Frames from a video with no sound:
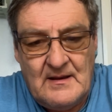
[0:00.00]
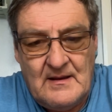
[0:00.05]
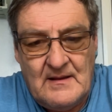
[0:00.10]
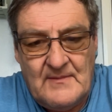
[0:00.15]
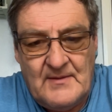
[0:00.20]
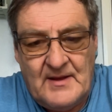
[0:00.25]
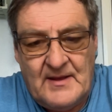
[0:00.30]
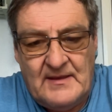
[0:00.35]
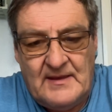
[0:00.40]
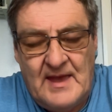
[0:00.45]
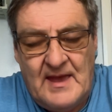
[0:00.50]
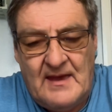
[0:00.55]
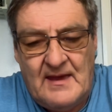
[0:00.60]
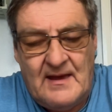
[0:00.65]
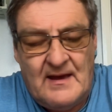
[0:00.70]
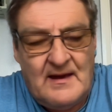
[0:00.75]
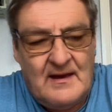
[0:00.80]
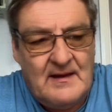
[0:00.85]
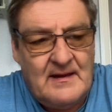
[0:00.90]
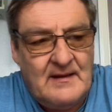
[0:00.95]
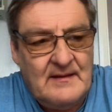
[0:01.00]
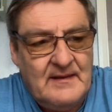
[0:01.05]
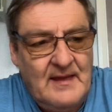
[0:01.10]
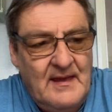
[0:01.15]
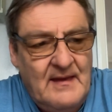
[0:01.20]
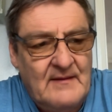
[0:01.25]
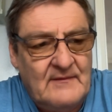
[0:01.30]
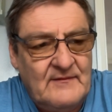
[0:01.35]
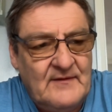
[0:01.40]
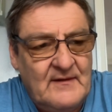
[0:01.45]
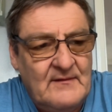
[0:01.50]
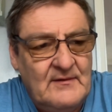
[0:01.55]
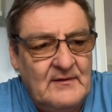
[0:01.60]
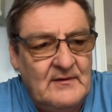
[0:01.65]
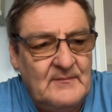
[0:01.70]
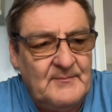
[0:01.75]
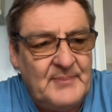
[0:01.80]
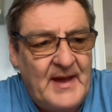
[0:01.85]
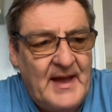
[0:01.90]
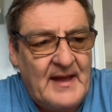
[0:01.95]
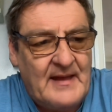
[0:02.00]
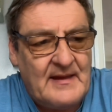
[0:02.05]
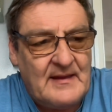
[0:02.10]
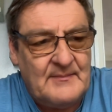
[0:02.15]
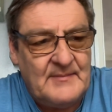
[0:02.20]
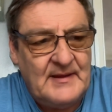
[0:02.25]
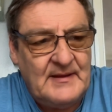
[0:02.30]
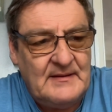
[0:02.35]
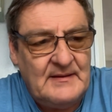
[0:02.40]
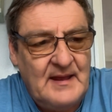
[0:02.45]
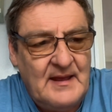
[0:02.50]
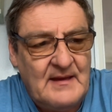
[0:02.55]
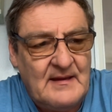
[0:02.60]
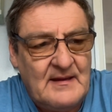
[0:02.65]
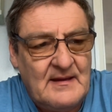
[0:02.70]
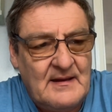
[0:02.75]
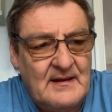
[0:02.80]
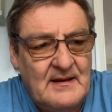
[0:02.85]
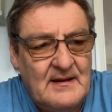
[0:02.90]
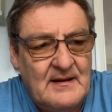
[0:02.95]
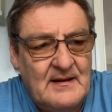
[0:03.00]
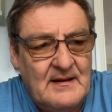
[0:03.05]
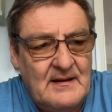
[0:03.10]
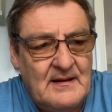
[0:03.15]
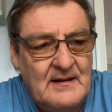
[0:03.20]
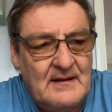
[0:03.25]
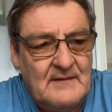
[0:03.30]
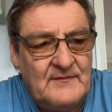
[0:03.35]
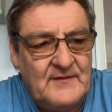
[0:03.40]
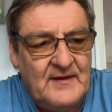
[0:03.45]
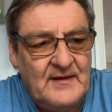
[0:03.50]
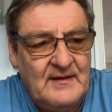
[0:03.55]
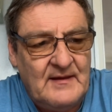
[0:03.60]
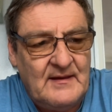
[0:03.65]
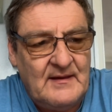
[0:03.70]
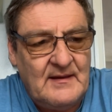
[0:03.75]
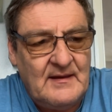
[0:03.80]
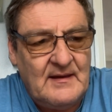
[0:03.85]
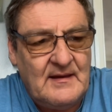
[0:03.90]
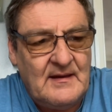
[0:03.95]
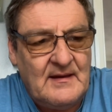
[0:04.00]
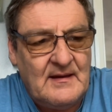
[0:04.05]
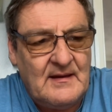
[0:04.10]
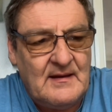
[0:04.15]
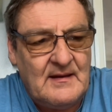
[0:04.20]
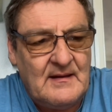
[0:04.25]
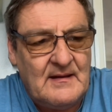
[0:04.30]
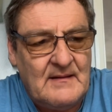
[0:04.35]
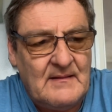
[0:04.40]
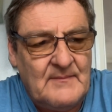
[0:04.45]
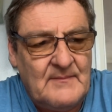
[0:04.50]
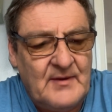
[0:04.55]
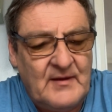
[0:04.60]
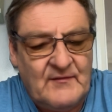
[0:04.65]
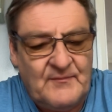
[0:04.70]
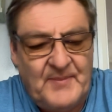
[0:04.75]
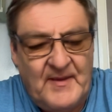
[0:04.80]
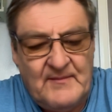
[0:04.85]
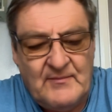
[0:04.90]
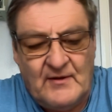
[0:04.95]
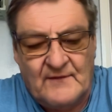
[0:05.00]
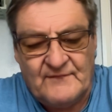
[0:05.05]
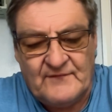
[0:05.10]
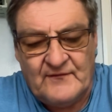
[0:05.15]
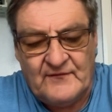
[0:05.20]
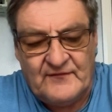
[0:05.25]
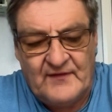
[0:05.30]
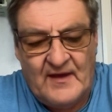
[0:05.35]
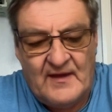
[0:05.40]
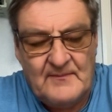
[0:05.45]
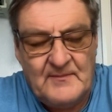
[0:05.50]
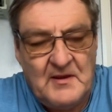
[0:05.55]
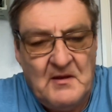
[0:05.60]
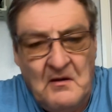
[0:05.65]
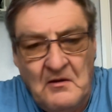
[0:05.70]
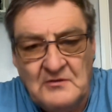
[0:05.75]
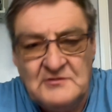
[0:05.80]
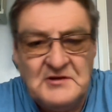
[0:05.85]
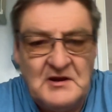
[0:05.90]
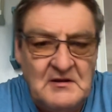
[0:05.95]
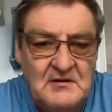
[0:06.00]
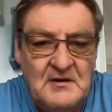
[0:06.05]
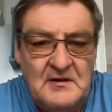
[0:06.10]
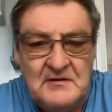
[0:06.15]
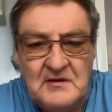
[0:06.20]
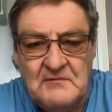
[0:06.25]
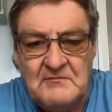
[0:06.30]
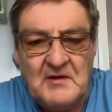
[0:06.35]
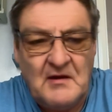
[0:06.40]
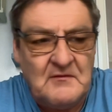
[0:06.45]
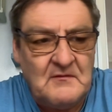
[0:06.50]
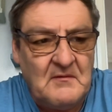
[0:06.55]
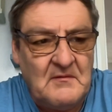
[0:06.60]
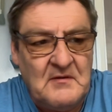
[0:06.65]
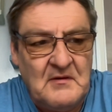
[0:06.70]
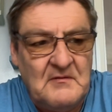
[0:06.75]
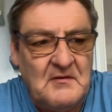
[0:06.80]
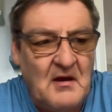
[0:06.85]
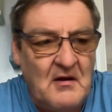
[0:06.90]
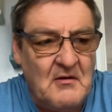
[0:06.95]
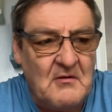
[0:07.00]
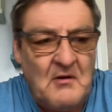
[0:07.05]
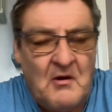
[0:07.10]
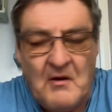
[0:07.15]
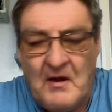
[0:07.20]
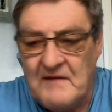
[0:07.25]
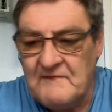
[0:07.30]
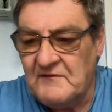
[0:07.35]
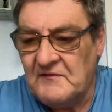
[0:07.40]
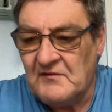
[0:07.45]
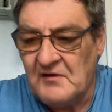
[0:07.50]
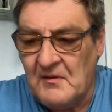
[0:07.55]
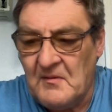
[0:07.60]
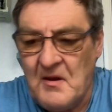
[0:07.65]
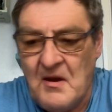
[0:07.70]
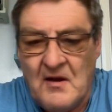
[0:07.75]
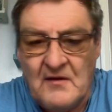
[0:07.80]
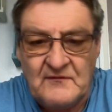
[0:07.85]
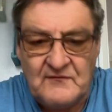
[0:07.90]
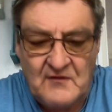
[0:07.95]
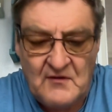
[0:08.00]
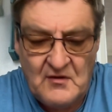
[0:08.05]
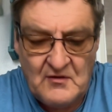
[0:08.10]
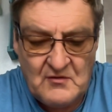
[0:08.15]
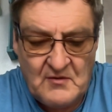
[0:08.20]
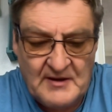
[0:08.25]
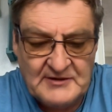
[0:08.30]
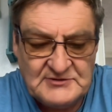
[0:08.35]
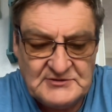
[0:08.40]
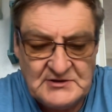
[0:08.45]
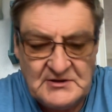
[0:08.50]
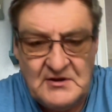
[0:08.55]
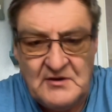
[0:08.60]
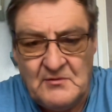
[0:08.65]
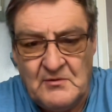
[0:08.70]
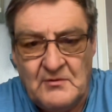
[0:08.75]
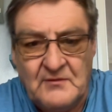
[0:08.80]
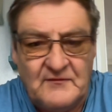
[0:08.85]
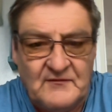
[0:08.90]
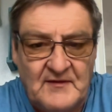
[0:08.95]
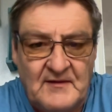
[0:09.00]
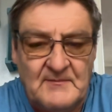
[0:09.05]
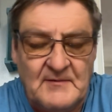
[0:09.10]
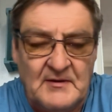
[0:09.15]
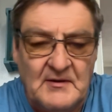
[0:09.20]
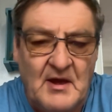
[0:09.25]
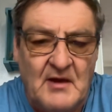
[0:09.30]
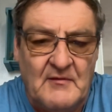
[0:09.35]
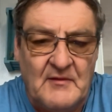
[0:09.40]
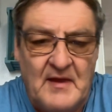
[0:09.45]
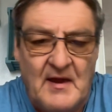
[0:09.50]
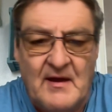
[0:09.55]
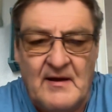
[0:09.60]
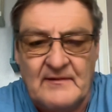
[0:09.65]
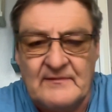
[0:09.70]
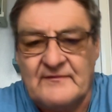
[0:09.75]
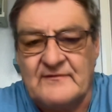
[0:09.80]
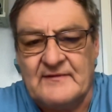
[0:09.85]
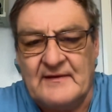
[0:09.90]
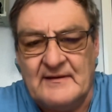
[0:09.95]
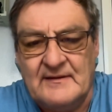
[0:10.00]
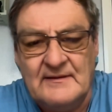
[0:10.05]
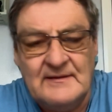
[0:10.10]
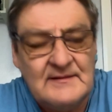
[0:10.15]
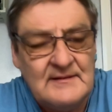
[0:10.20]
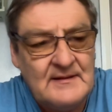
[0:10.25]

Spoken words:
So looking back, I mean, yeah, I think because people often say to me, "Oh, Julian, you know a lot. Every time I ask you a question, you always seem to know the answer."